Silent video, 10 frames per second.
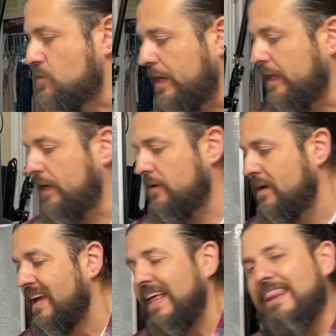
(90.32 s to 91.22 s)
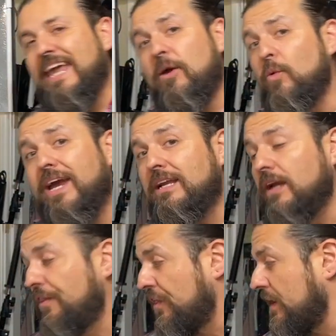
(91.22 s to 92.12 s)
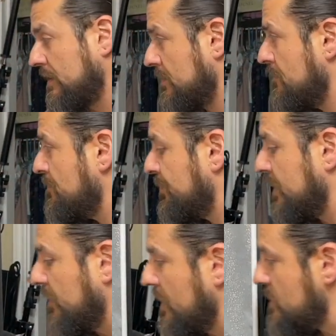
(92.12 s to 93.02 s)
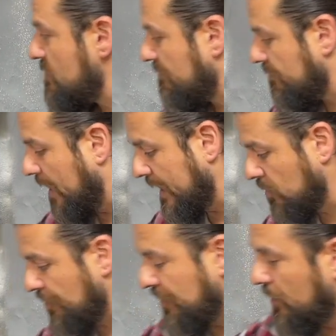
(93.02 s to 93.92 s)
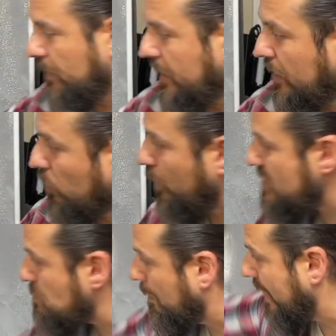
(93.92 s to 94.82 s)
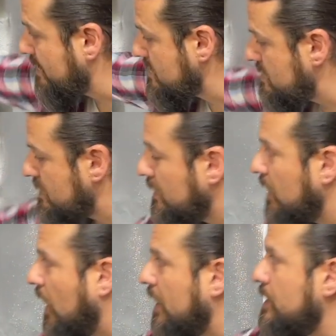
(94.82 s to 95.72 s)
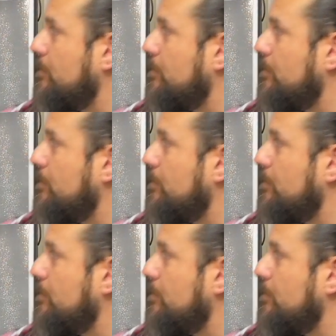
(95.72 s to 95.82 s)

right here, they weigh nothing. This vinyl thing right here, which bends on the